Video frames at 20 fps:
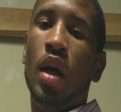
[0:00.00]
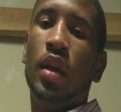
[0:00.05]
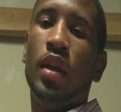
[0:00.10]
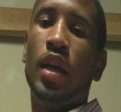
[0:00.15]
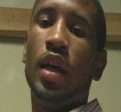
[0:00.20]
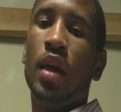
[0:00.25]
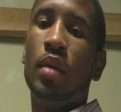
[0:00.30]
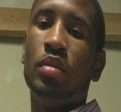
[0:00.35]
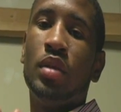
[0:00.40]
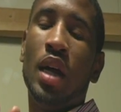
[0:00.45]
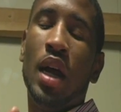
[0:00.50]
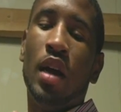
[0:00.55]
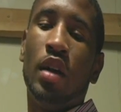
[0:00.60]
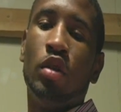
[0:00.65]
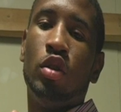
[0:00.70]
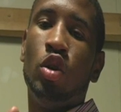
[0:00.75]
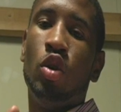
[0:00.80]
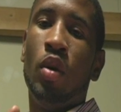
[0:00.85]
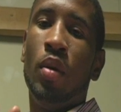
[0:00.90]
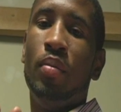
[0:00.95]
Nigga, I'm tired
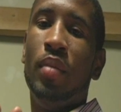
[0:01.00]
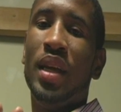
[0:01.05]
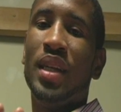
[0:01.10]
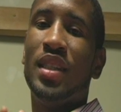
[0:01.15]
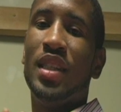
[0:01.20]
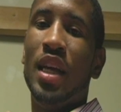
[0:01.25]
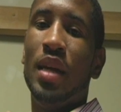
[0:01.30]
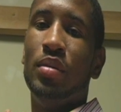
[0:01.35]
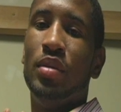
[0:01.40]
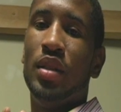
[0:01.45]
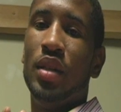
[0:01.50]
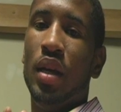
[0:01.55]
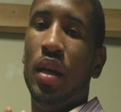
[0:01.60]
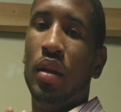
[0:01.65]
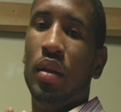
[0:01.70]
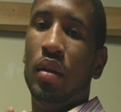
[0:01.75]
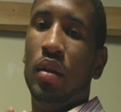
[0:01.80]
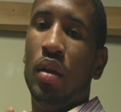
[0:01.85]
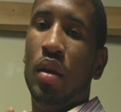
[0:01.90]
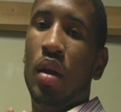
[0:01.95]
of doing mixtape
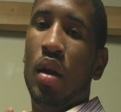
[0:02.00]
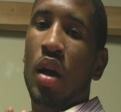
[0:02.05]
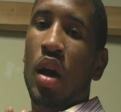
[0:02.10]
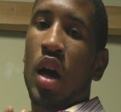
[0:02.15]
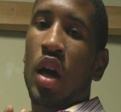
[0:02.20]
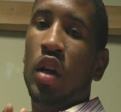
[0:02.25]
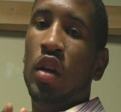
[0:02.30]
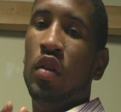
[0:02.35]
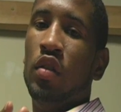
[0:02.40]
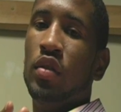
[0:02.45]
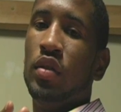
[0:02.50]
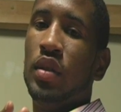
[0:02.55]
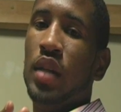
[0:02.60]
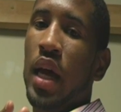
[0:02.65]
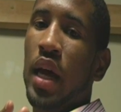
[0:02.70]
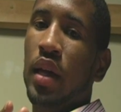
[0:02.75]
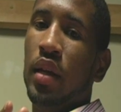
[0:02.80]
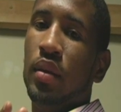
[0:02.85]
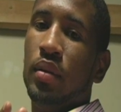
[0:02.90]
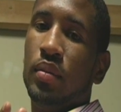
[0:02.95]
shit. He was
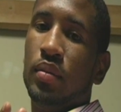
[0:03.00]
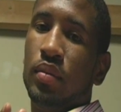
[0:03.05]
like,